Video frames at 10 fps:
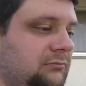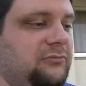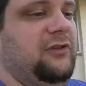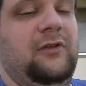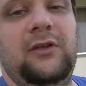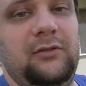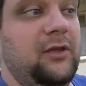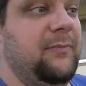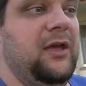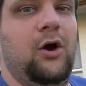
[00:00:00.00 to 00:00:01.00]
so, you know, they
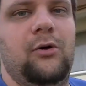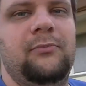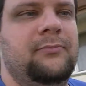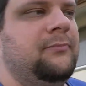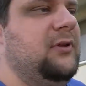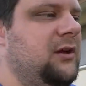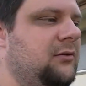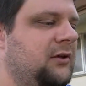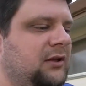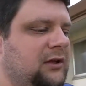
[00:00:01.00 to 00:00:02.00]
could be home, you know,
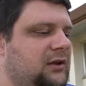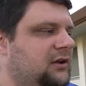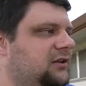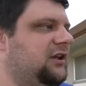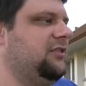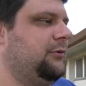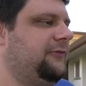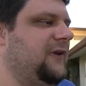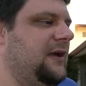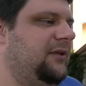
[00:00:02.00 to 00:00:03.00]
together with
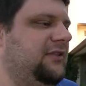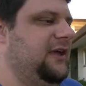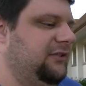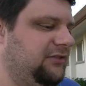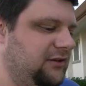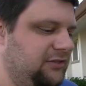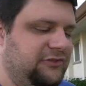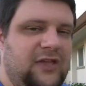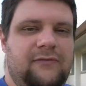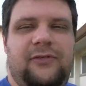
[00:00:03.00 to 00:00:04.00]
family, that's, you know, the
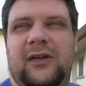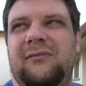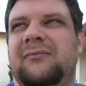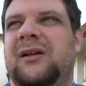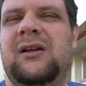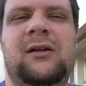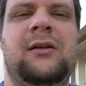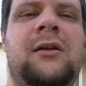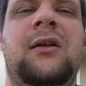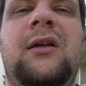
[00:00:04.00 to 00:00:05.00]
safe thing.
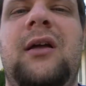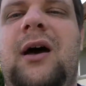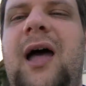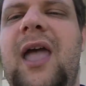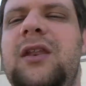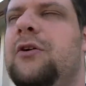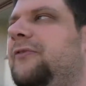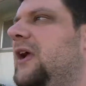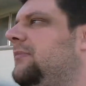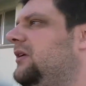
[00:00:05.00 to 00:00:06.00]
I had no
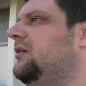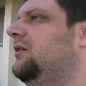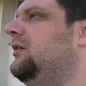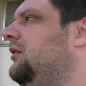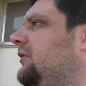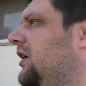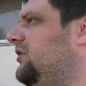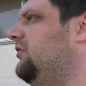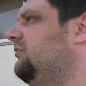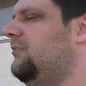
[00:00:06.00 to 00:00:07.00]
family there,
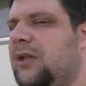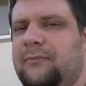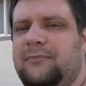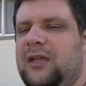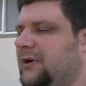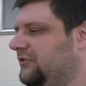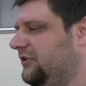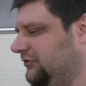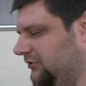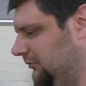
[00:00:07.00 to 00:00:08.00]
just me and, me and my
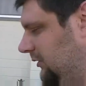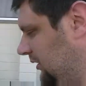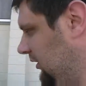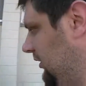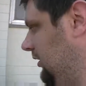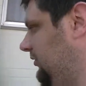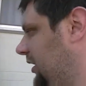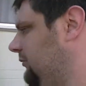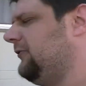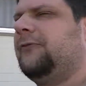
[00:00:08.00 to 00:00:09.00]
sister. I
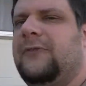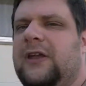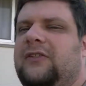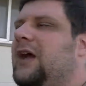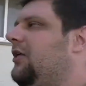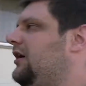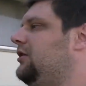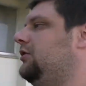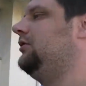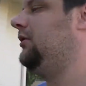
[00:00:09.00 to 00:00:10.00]
was freaking the hell out.
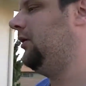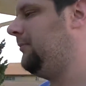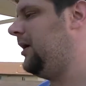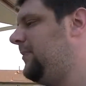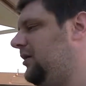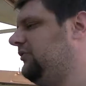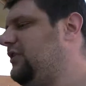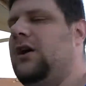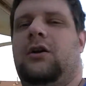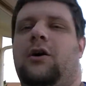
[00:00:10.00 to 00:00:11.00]
My parents had
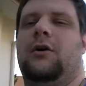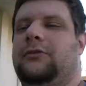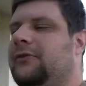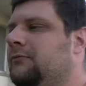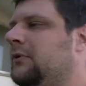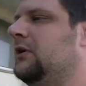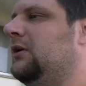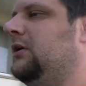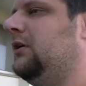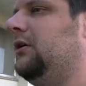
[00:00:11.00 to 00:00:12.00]
not called.
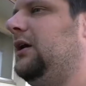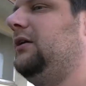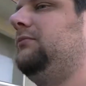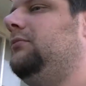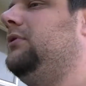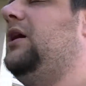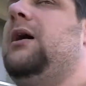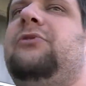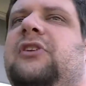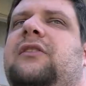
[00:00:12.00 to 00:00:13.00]
Like, I'm
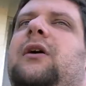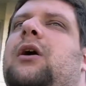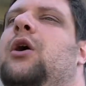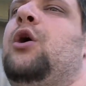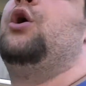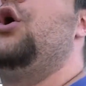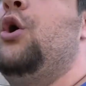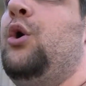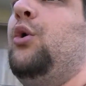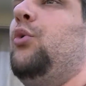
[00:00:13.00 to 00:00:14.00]
sitting there
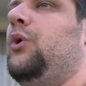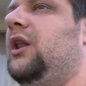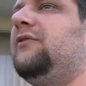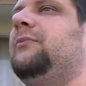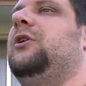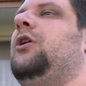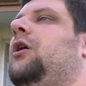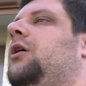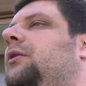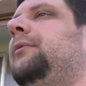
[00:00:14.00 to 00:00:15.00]
waiting for them to
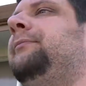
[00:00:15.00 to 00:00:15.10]
call.